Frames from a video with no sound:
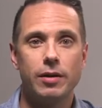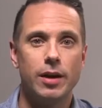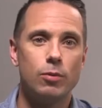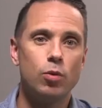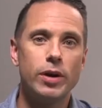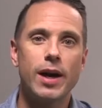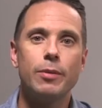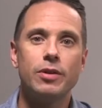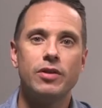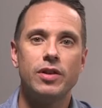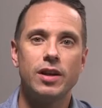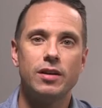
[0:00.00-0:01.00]
And what I would
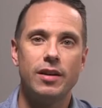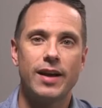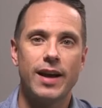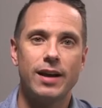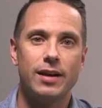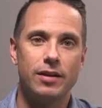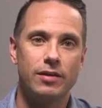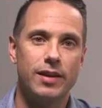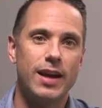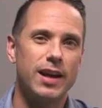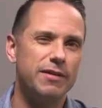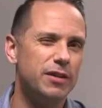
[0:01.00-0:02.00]
say to that is
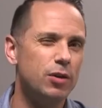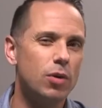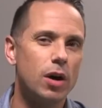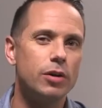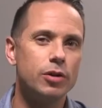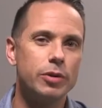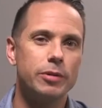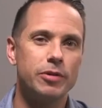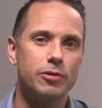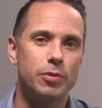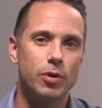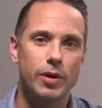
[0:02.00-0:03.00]
that if you are doing
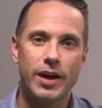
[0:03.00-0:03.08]
Bespoke,